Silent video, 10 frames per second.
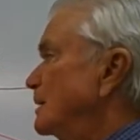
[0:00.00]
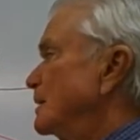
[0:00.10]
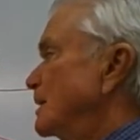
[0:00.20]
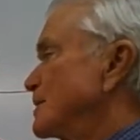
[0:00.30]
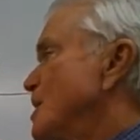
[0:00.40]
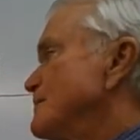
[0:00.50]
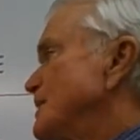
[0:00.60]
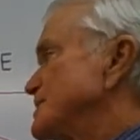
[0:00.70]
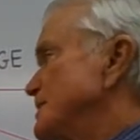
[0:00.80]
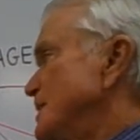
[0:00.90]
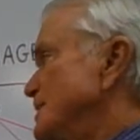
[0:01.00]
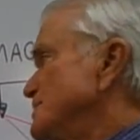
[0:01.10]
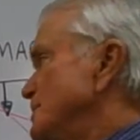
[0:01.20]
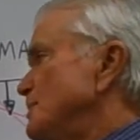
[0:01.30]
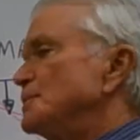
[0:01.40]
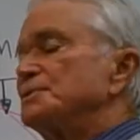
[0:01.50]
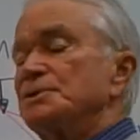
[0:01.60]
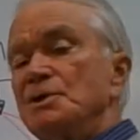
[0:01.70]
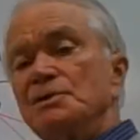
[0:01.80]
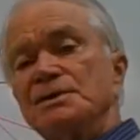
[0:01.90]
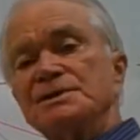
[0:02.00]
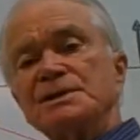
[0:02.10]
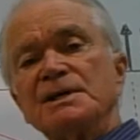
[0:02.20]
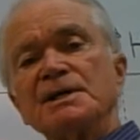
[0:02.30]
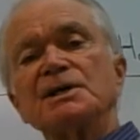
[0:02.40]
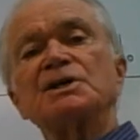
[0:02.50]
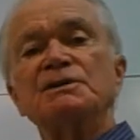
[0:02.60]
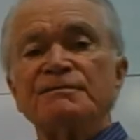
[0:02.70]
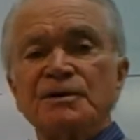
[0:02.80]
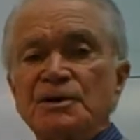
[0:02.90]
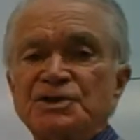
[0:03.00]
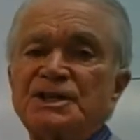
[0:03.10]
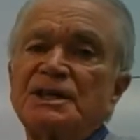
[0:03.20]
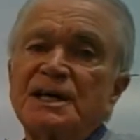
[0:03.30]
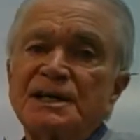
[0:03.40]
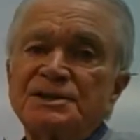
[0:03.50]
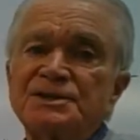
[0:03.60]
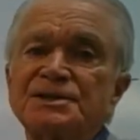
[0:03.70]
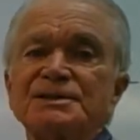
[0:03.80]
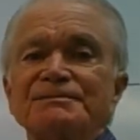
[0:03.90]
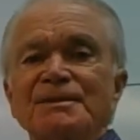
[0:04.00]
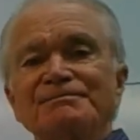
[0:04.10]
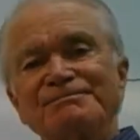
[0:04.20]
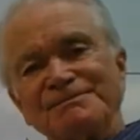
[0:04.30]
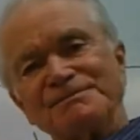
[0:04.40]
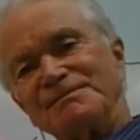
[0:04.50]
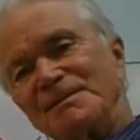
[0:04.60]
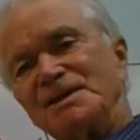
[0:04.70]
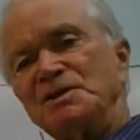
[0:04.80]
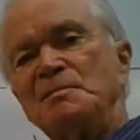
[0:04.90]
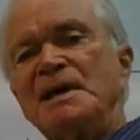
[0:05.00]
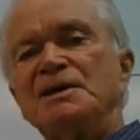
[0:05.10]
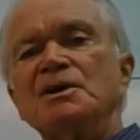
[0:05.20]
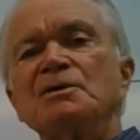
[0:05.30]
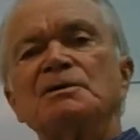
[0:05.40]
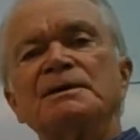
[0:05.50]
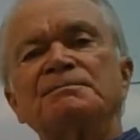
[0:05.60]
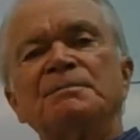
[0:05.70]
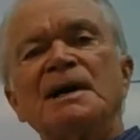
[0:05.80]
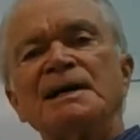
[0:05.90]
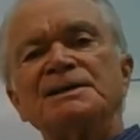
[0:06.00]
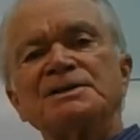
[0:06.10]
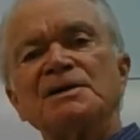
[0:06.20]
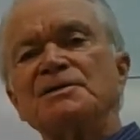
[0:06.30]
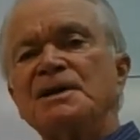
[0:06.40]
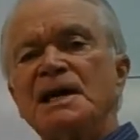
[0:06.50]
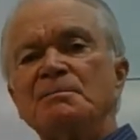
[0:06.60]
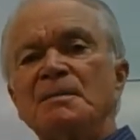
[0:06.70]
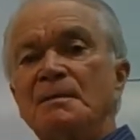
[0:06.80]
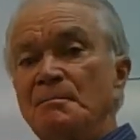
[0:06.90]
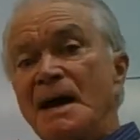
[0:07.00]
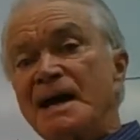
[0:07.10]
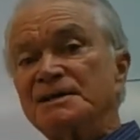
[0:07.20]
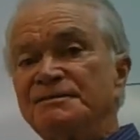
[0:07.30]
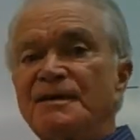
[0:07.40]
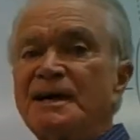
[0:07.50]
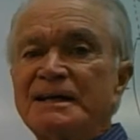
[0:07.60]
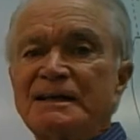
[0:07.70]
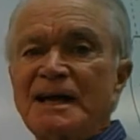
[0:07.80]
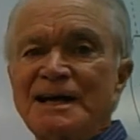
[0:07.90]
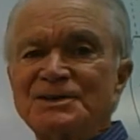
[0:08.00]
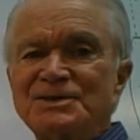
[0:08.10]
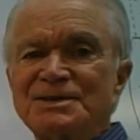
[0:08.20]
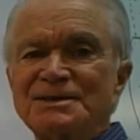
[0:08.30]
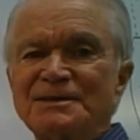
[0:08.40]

A convex lens, also known as a converging lens, you may know it by its other name, magnifying glass.